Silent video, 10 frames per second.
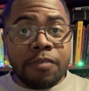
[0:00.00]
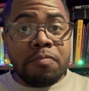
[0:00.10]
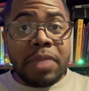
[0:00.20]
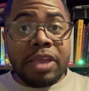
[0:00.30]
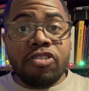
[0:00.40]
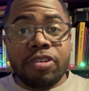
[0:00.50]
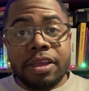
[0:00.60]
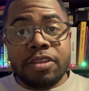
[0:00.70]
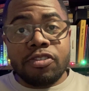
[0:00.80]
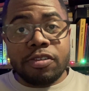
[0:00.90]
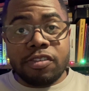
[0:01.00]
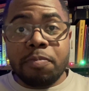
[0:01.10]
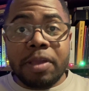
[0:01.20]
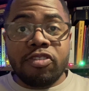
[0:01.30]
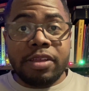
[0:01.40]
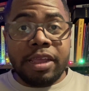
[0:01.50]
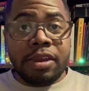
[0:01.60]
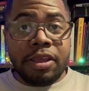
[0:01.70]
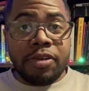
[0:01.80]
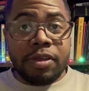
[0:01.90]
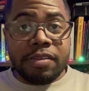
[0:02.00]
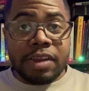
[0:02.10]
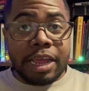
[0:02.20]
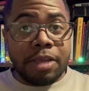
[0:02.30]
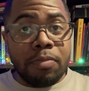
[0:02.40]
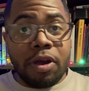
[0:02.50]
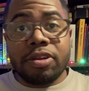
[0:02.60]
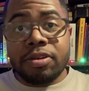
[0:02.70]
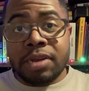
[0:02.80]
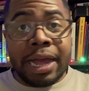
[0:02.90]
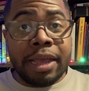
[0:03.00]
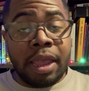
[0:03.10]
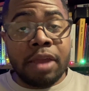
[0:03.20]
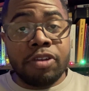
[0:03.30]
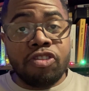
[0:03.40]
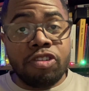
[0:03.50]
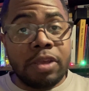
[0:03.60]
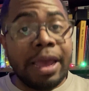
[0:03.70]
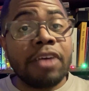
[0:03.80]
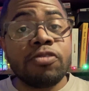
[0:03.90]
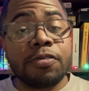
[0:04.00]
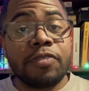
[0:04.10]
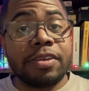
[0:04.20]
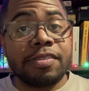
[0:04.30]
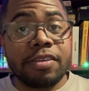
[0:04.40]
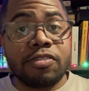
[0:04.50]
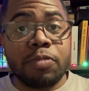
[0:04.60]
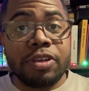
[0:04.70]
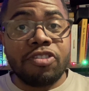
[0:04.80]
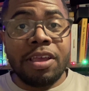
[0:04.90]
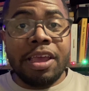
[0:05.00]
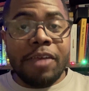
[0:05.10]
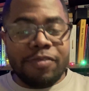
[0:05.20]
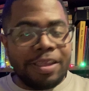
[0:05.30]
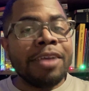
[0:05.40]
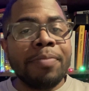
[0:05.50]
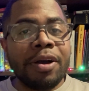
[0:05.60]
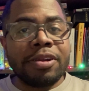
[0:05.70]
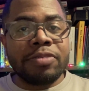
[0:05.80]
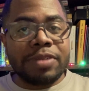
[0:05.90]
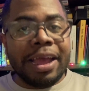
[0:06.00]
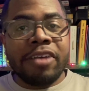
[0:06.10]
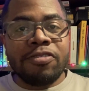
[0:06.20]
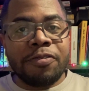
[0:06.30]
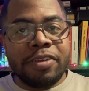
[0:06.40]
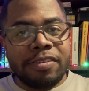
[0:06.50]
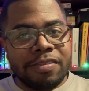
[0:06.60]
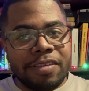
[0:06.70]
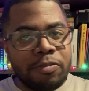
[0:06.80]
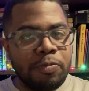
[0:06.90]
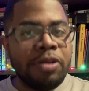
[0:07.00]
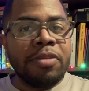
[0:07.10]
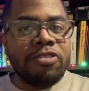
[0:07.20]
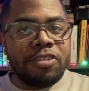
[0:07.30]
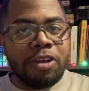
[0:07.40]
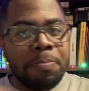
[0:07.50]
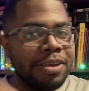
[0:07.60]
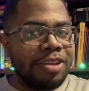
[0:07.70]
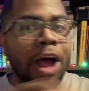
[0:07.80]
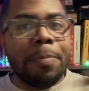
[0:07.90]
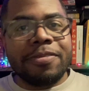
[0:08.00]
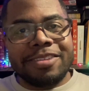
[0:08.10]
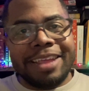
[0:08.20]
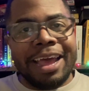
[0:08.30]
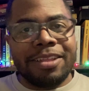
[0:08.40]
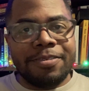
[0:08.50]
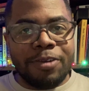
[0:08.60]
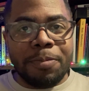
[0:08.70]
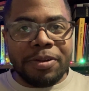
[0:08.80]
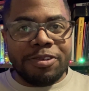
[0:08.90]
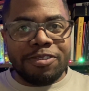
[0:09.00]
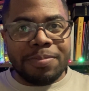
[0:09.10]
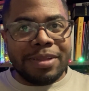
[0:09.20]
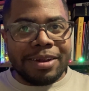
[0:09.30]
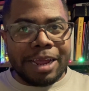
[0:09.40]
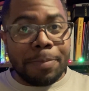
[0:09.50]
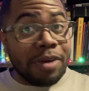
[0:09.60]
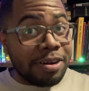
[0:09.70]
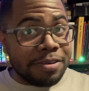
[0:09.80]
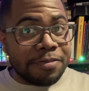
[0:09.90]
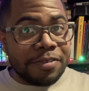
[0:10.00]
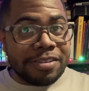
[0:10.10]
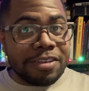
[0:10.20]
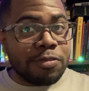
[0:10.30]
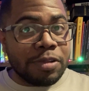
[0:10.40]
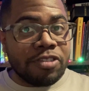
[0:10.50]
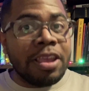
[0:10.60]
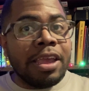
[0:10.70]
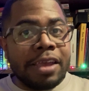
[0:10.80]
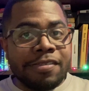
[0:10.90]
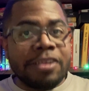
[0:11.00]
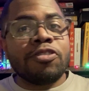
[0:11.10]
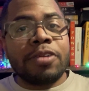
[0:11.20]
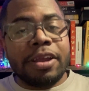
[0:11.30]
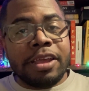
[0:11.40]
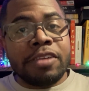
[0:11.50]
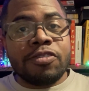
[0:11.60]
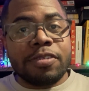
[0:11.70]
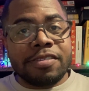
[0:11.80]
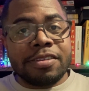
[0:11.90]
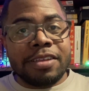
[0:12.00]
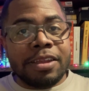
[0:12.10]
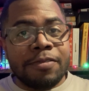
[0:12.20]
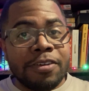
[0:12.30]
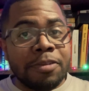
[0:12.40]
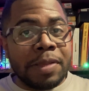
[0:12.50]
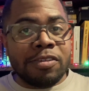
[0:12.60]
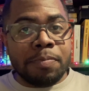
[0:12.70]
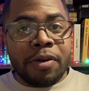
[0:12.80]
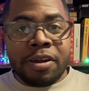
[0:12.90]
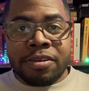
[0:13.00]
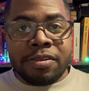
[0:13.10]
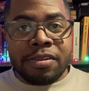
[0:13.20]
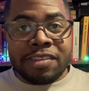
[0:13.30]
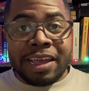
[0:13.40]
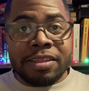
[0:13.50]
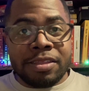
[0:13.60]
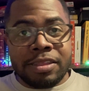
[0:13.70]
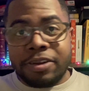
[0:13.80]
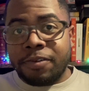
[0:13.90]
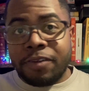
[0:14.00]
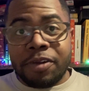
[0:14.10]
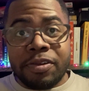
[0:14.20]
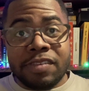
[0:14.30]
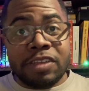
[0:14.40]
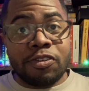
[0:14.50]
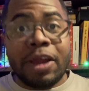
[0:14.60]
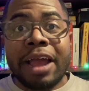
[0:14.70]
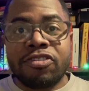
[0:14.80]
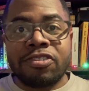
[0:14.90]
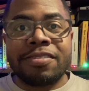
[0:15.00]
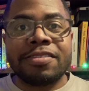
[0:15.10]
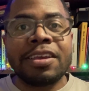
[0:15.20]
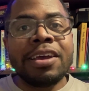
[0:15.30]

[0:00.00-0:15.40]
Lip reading: major interest, especially in areas like modern high-energy astrophysics, which, if you think about it, with astrophysics, that's pretty much the complete opposite end compared to something like particle physics, which is interested in fundamental particles and their various interactions.